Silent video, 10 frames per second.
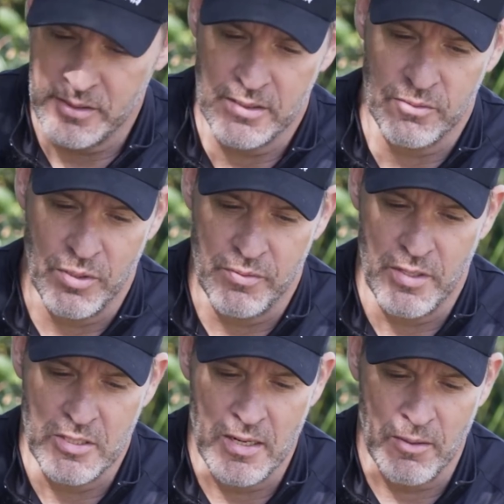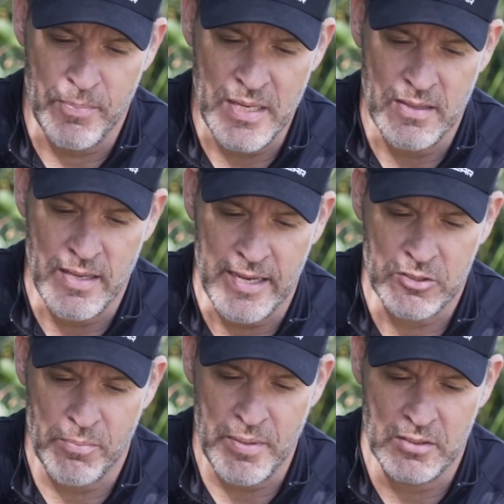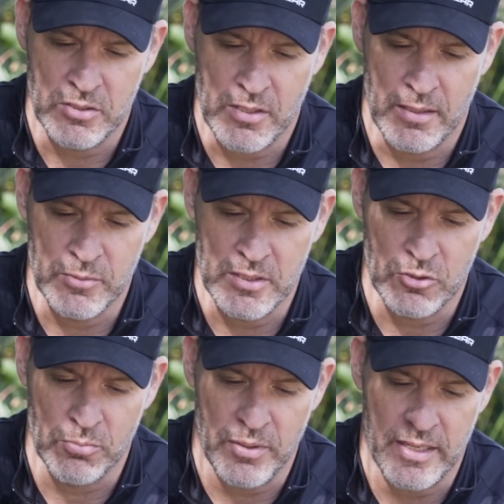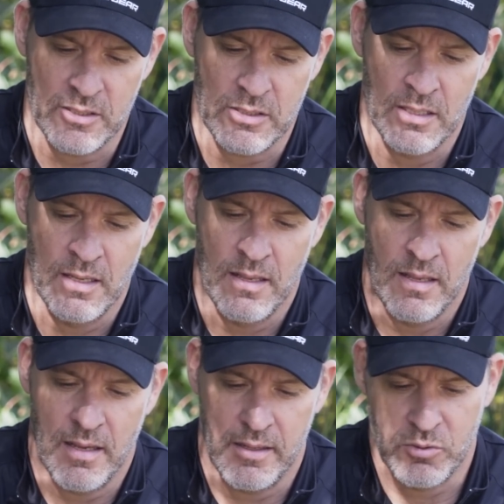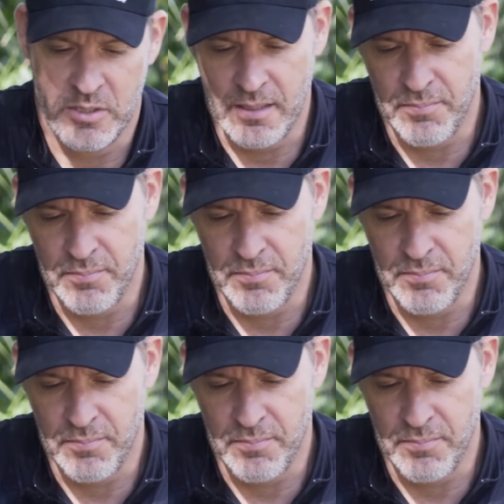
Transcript: is it where this little bead, the extra beads, comes into place. You take a